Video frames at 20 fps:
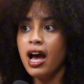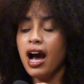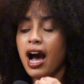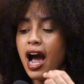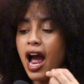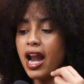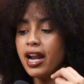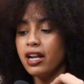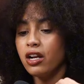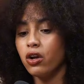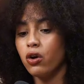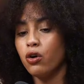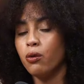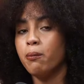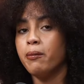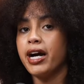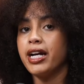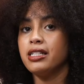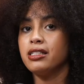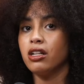i need to hold
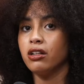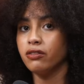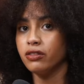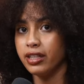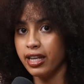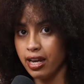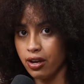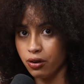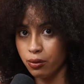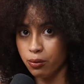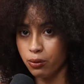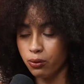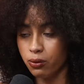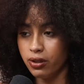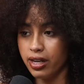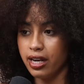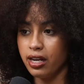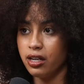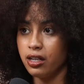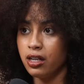myself accountable
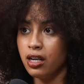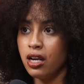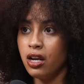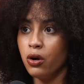and